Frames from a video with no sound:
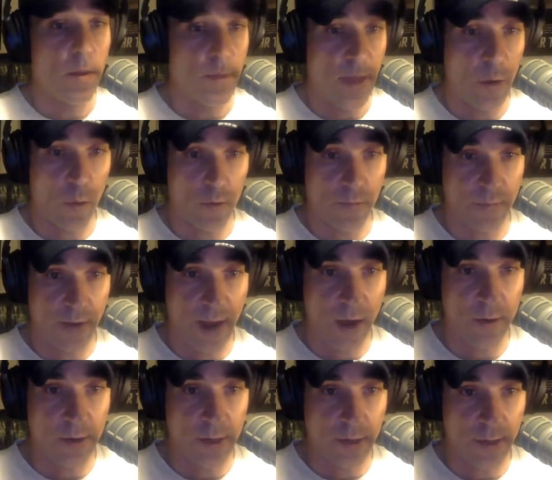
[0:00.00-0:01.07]
they were
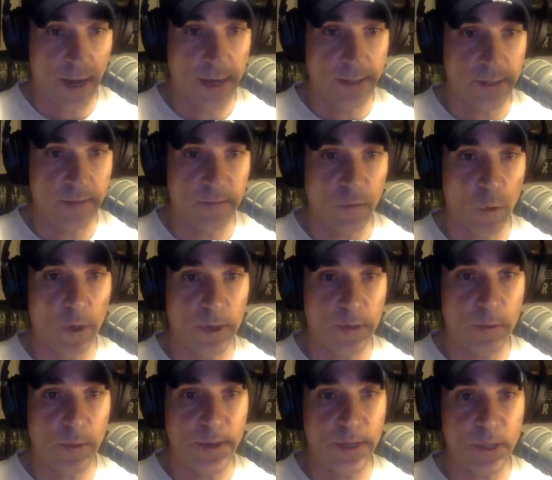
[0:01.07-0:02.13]
founded in
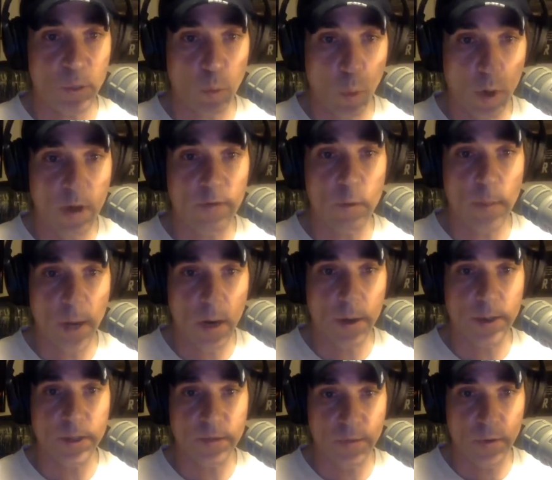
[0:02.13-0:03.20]
1943 as one of
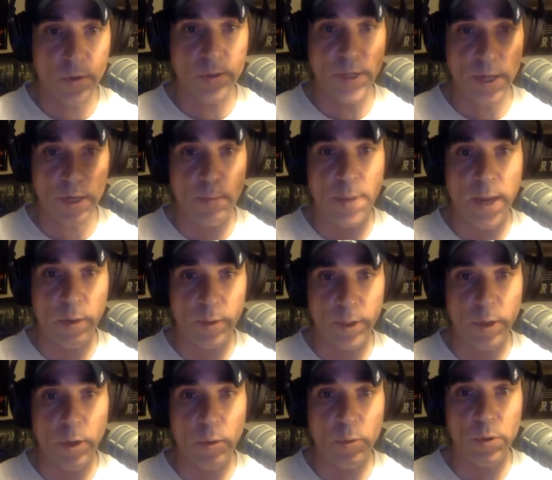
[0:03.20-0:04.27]
America's first
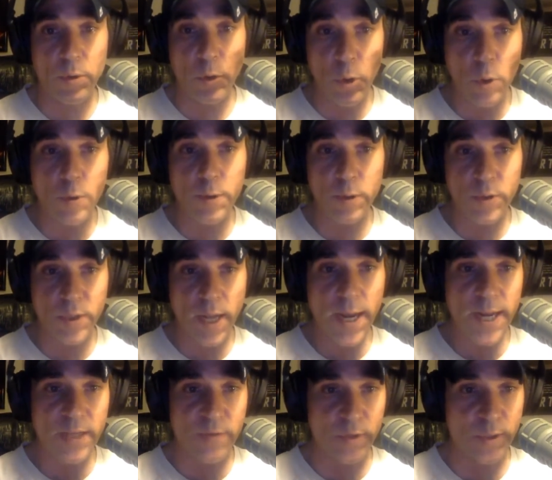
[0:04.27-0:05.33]
independently owned nuclear
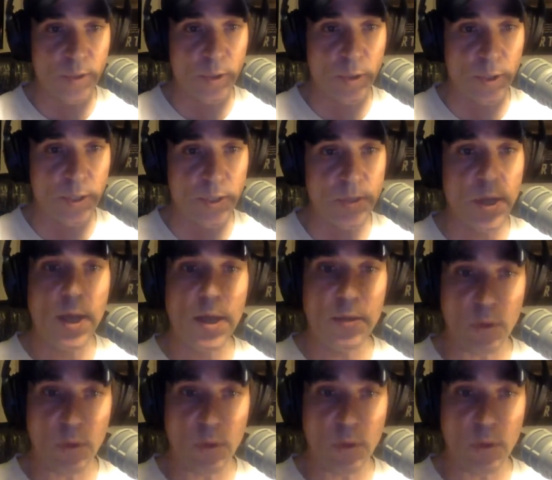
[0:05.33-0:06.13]
science facilities.